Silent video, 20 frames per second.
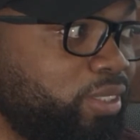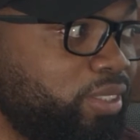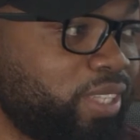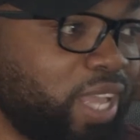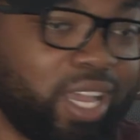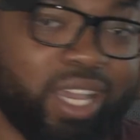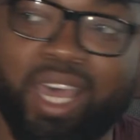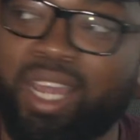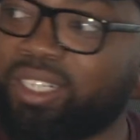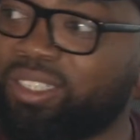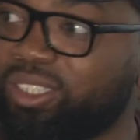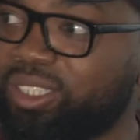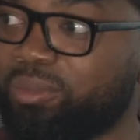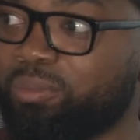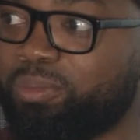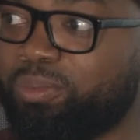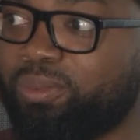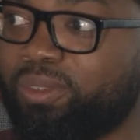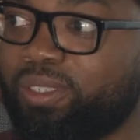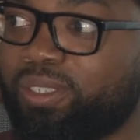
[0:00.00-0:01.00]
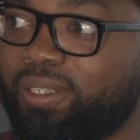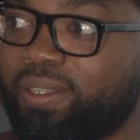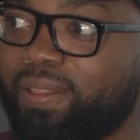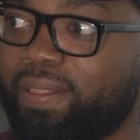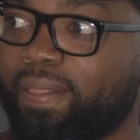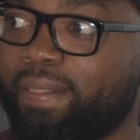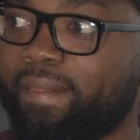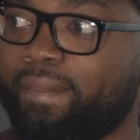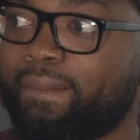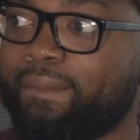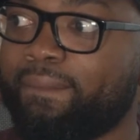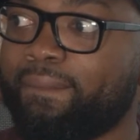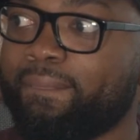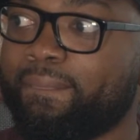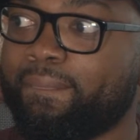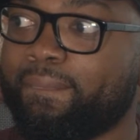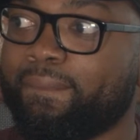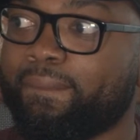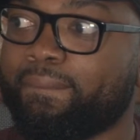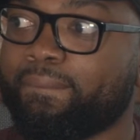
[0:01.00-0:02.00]
They also receive the contract
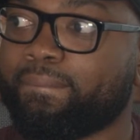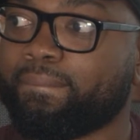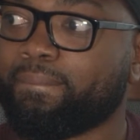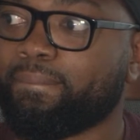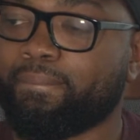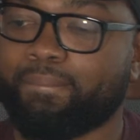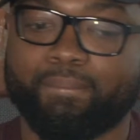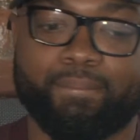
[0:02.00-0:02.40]
issues with